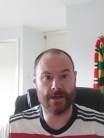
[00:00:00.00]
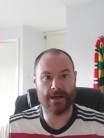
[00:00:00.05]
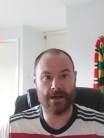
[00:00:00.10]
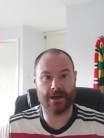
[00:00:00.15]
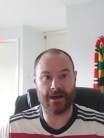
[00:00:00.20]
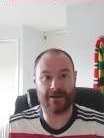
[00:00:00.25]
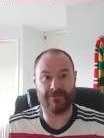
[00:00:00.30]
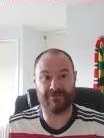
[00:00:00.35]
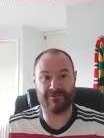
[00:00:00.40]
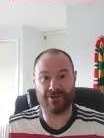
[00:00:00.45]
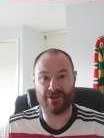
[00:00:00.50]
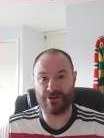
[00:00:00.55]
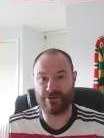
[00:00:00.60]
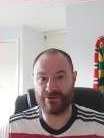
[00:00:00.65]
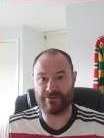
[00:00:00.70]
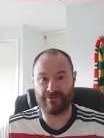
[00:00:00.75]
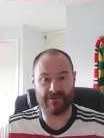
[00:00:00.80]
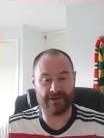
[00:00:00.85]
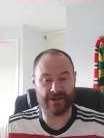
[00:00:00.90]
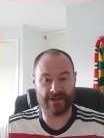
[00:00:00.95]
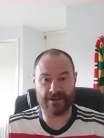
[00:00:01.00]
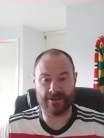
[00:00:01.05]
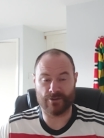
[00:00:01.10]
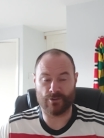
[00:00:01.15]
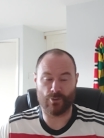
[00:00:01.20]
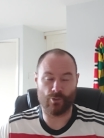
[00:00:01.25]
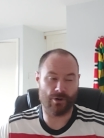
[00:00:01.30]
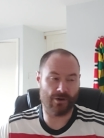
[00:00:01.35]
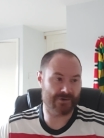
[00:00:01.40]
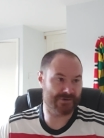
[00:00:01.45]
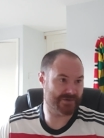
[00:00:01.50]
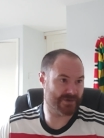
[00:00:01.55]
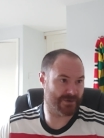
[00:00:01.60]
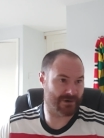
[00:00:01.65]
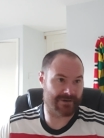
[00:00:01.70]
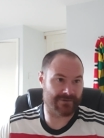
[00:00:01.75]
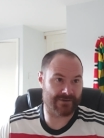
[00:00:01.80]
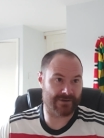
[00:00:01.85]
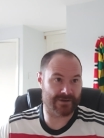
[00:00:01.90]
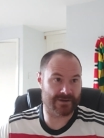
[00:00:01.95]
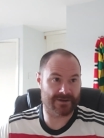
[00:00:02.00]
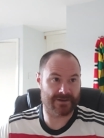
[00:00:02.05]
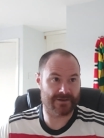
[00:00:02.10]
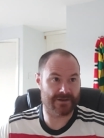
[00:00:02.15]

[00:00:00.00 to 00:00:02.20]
I have no fear whatsoever